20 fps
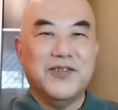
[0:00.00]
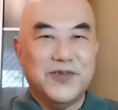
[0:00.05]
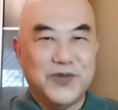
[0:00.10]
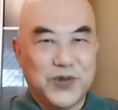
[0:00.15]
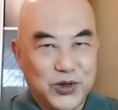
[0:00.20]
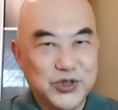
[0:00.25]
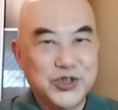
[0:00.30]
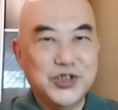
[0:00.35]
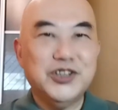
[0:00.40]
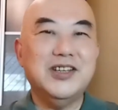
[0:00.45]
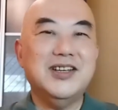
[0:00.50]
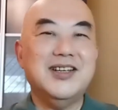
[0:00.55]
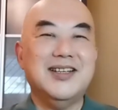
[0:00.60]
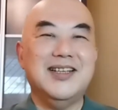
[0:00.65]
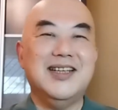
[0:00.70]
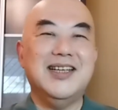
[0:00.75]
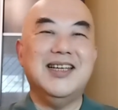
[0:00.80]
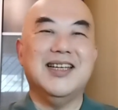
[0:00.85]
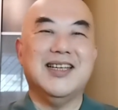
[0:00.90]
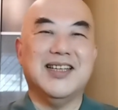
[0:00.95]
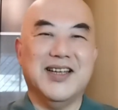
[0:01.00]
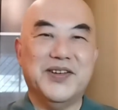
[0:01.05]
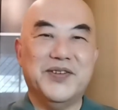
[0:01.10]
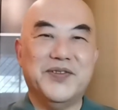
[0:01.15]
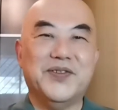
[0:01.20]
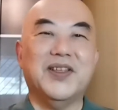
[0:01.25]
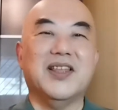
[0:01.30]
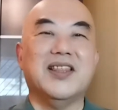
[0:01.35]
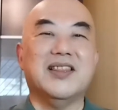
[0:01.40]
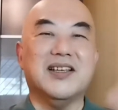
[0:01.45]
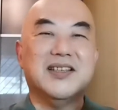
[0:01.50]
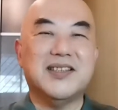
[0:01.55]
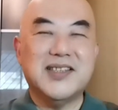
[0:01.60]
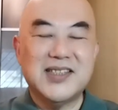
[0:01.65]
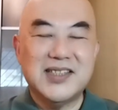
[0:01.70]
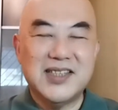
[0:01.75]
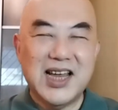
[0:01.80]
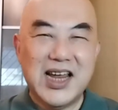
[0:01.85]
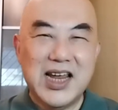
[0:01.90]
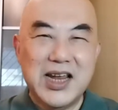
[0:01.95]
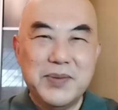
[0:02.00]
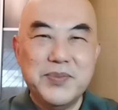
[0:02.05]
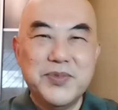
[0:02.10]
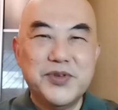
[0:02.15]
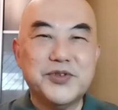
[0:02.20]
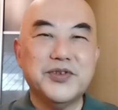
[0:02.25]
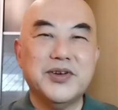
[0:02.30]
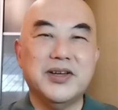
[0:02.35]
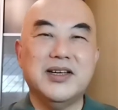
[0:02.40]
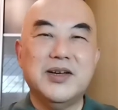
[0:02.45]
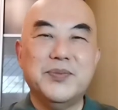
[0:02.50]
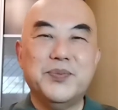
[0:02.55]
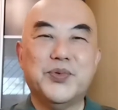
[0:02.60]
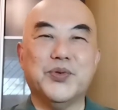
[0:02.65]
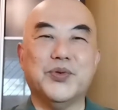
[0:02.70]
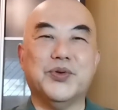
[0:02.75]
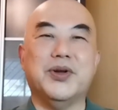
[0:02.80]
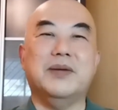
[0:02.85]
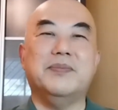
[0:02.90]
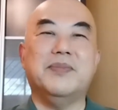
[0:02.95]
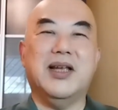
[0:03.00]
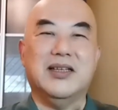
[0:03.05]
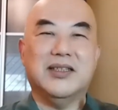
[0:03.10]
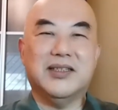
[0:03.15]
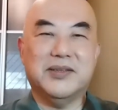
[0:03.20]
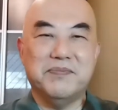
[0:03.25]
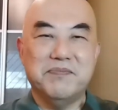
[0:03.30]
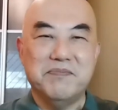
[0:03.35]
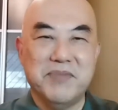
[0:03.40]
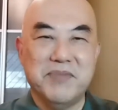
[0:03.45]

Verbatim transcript: Fortunately enough, the same training program has